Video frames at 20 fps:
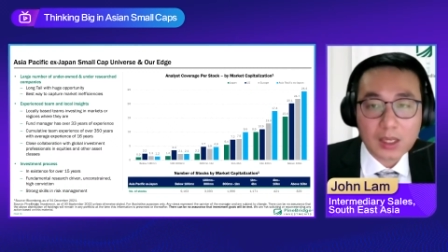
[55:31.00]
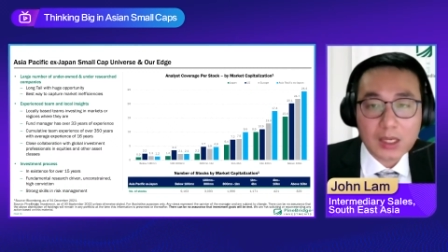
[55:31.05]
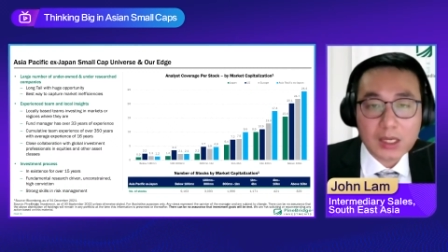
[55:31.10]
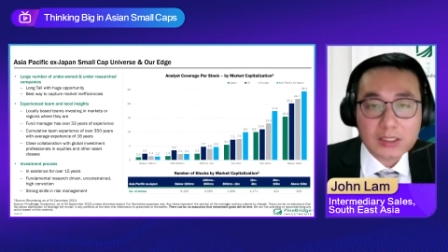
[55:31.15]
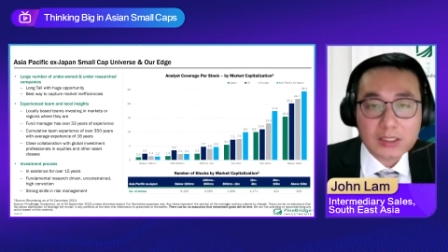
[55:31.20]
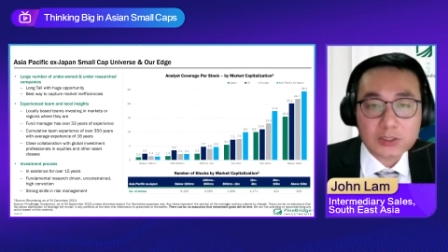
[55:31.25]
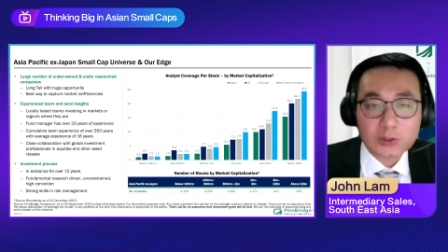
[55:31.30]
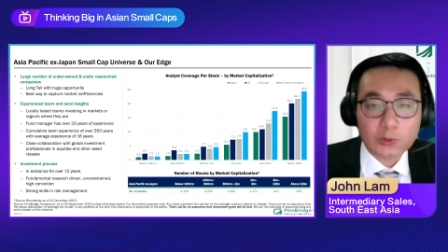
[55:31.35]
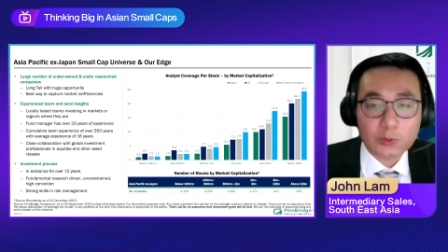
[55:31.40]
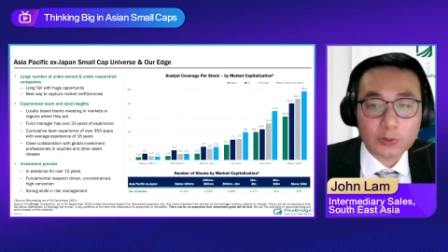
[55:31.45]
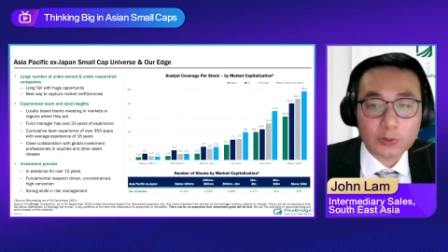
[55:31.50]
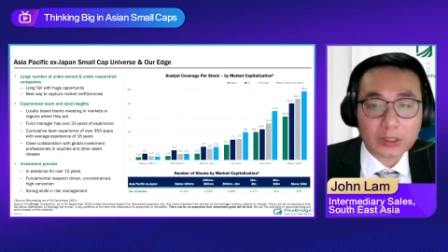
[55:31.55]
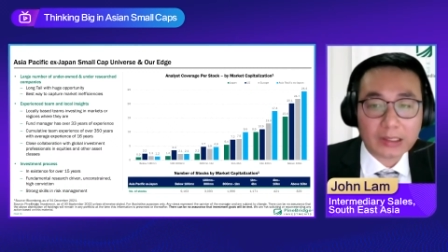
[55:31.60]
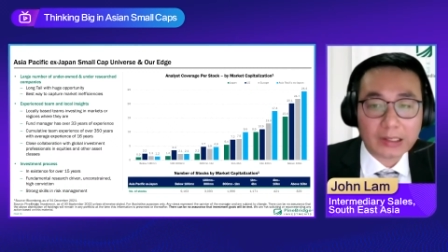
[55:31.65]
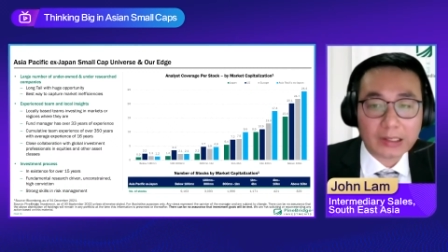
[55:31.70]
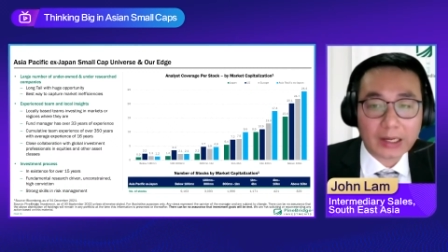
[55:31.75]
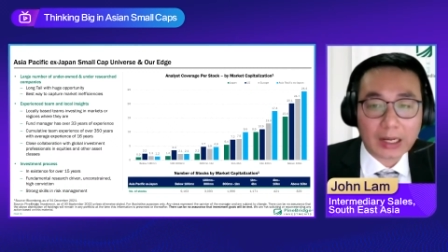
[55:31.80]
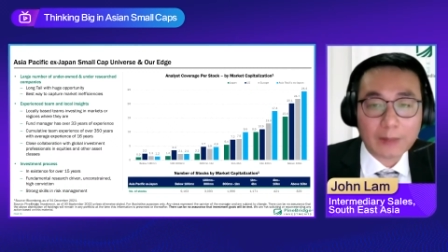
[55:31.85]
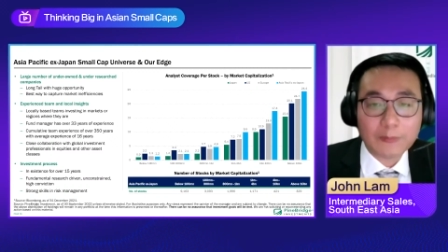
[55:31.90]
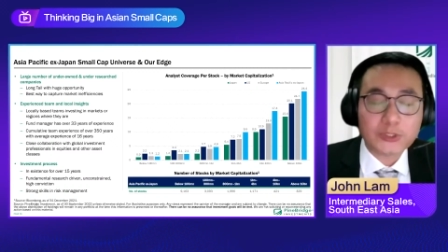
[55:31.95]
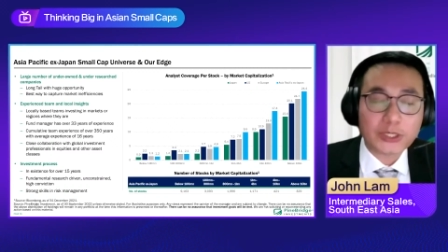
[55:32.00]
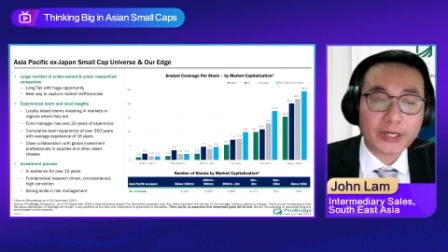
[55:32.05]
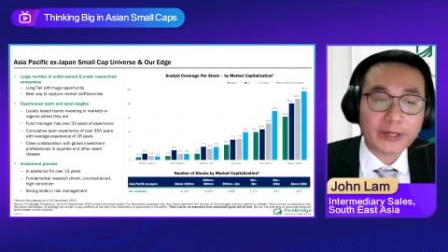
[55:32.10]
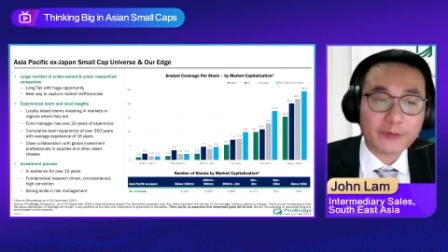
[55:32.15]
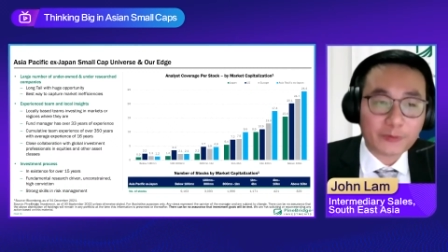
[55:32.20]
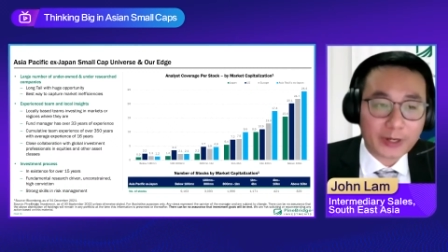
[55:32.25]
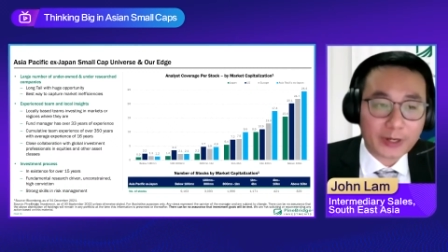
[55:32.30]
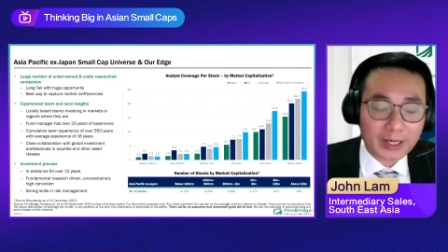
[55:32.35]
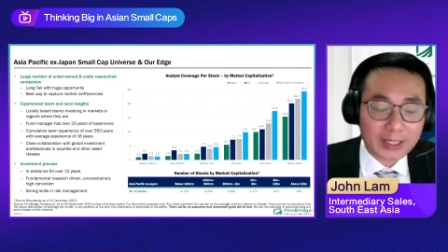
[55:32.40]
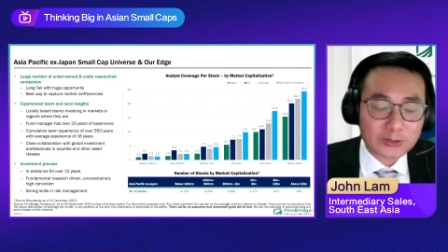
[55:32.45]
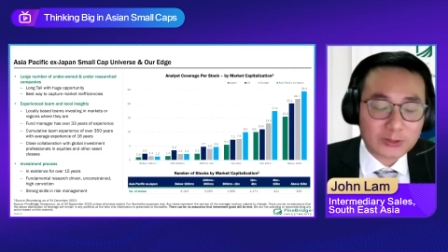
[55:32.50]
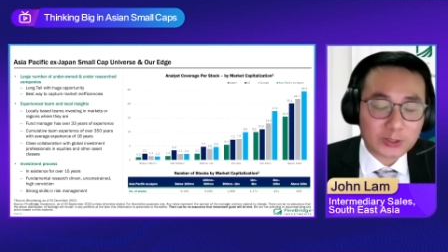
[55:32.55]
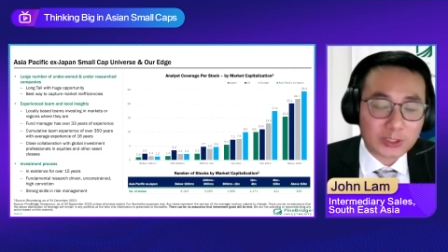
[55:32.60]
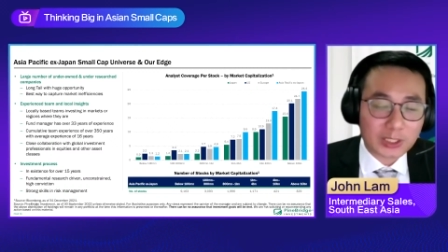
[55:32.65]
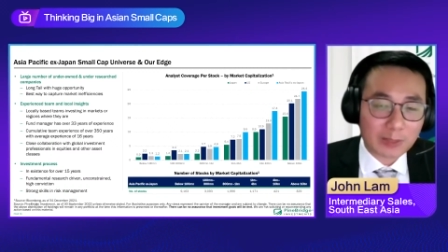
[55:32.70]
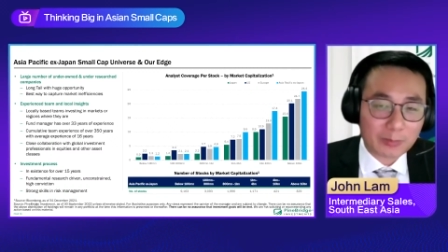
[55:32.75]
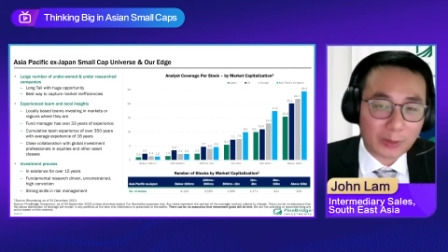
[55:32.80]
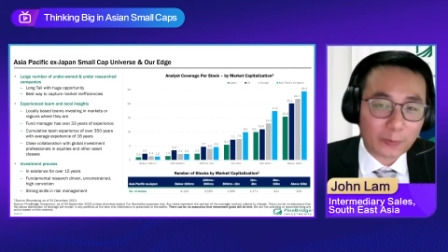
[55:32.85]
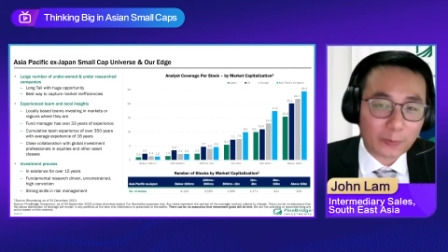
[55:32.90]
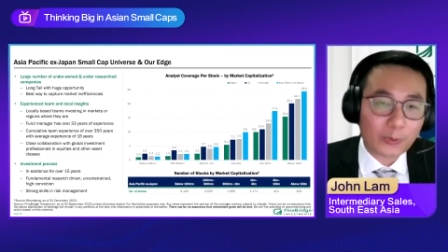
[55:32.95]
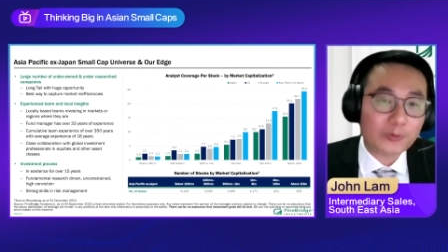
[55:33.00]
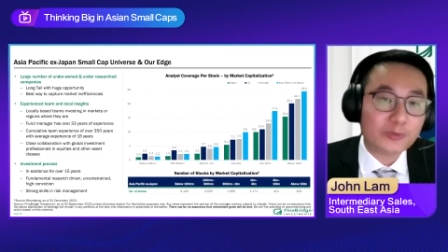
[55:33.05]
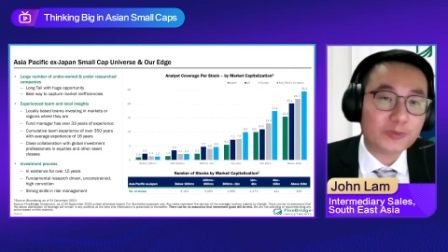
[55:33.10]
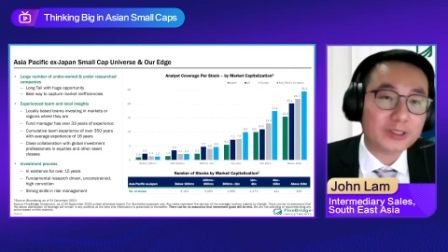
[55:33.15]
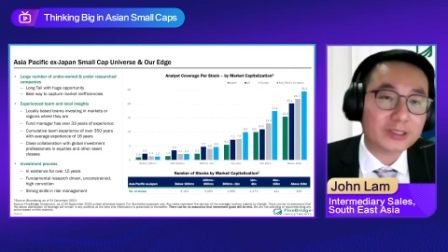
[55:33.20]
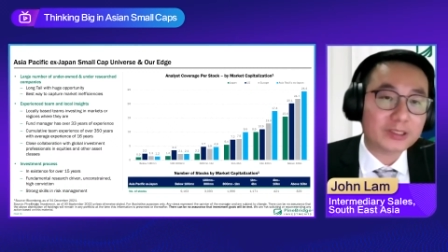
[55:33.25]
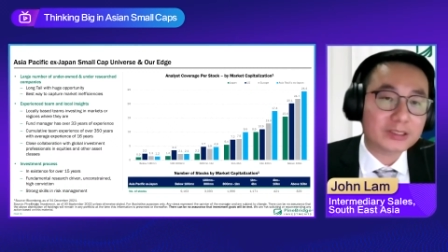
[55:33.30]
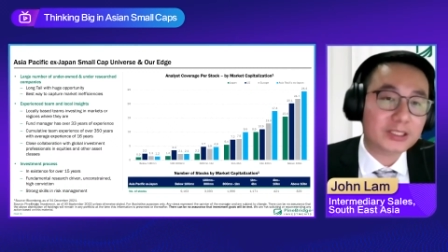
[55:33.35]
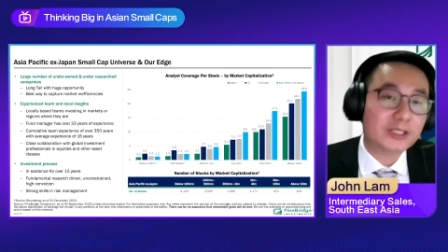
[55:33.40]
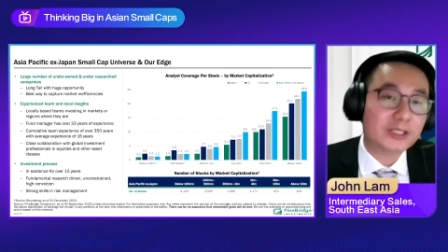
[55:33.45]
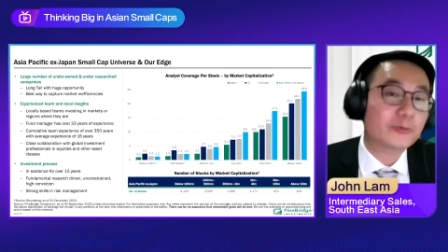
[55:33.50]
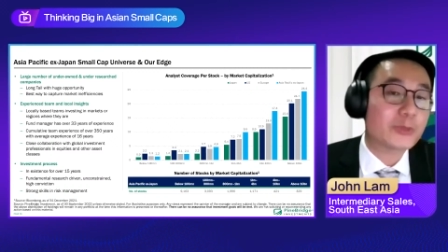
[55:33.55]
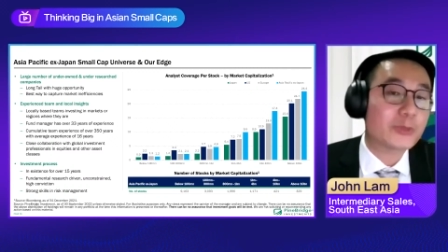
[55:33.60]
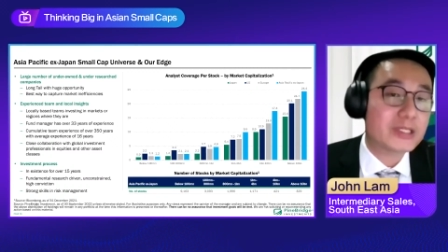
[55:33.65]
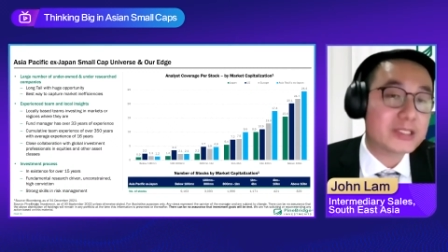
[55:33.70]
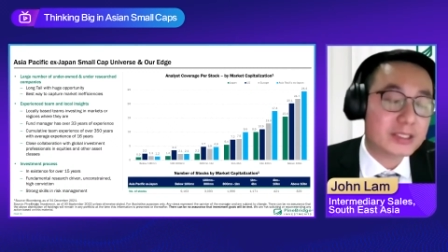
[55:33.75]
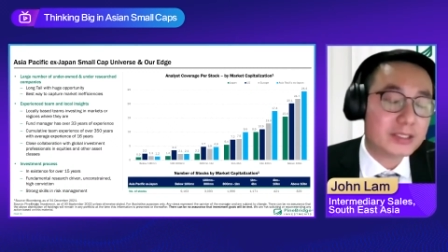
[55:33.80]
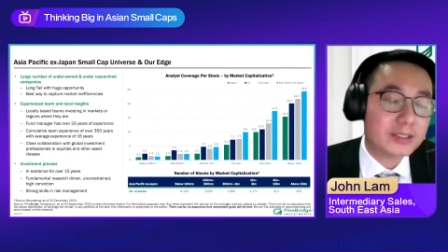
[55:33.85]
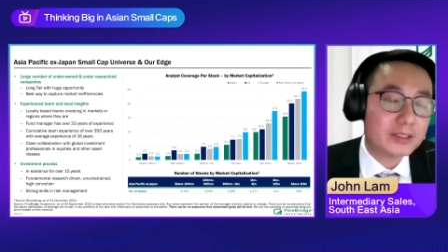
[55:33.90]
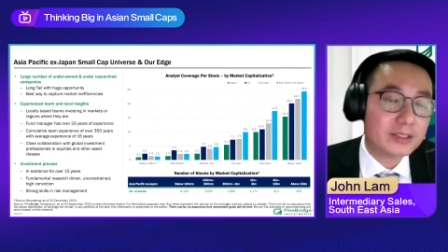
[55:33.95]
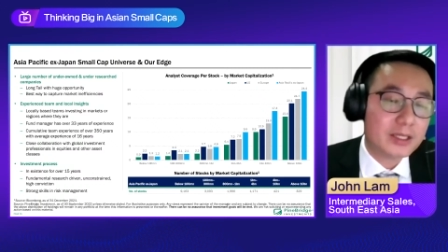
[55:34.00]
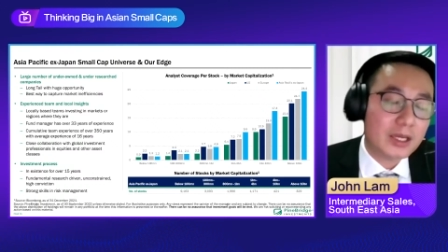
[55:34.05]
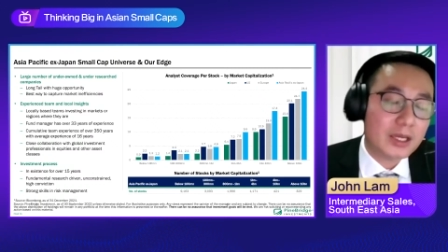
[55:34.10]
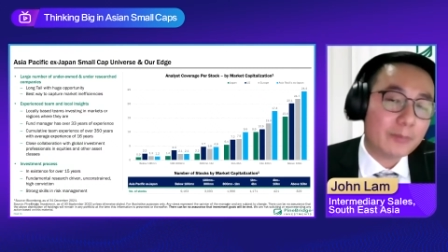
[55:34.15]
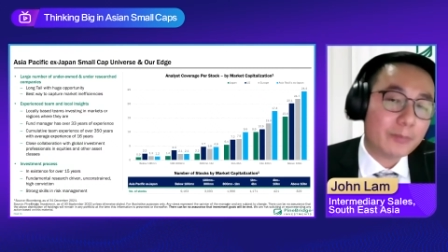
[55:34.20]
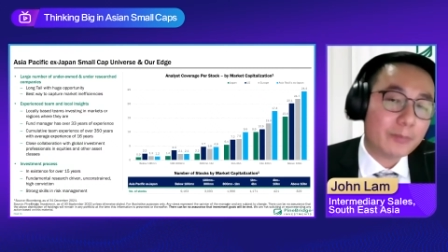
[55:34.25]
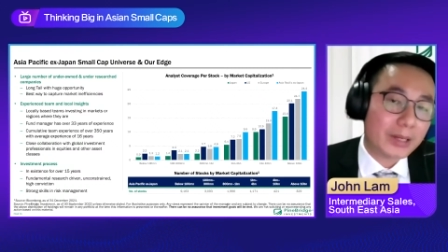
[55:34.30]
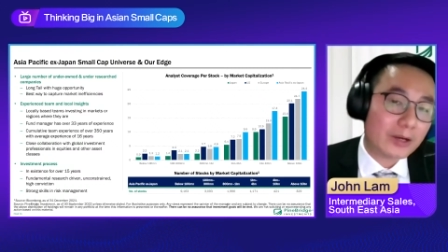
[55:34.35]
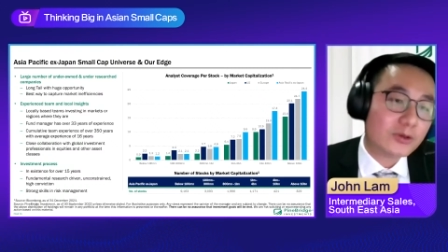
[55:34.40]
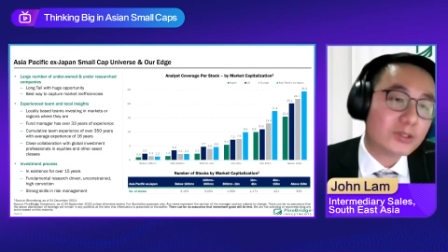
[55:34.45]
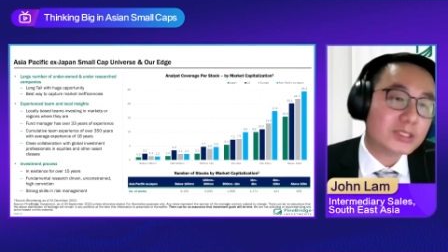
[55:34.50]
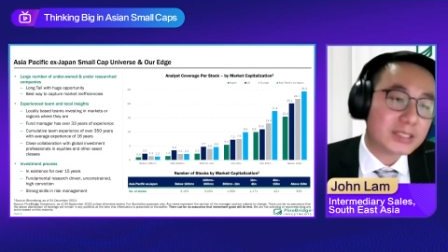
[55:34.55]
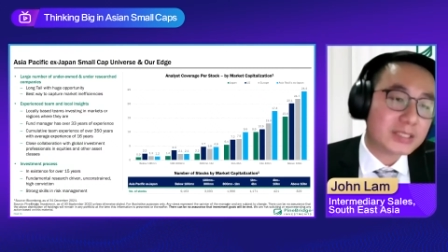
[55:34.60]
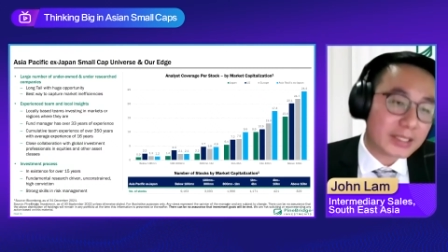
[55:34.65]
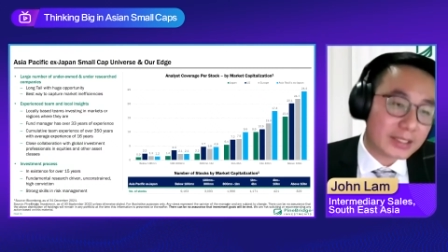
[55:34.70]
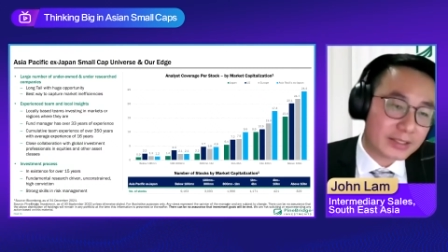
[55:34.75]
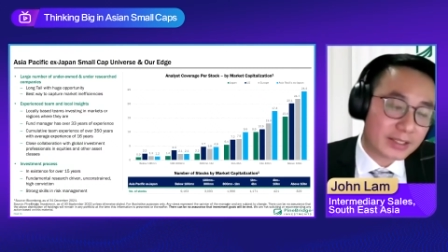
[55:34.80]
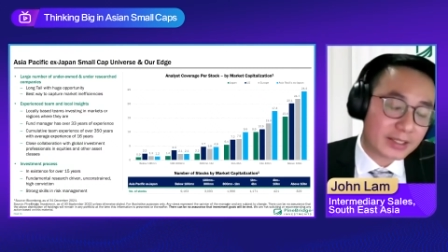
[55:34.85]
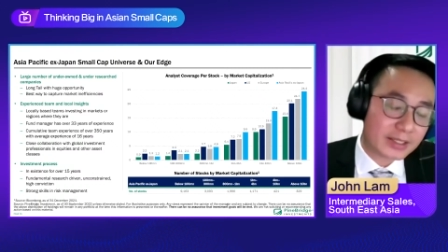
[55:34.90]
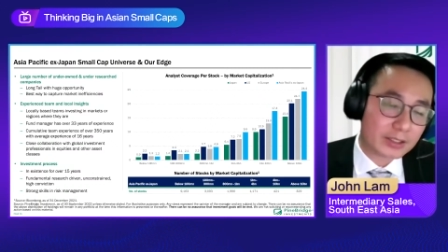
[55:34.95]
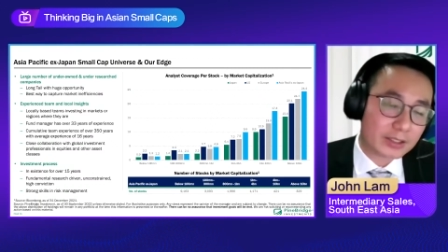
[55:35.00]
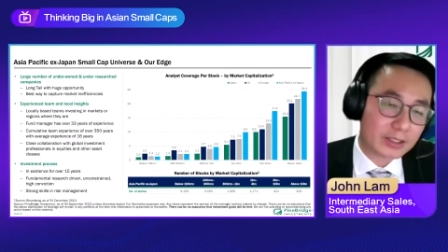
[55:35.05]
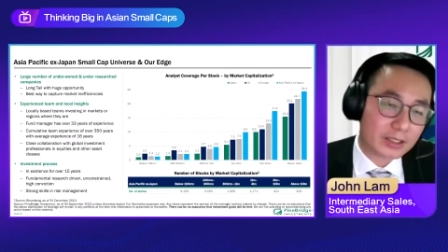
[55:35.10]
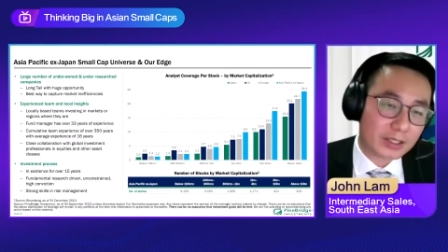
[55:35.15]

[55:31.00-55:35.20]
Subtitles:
So I'm trying very hard to come up with a third reason, but I'll say that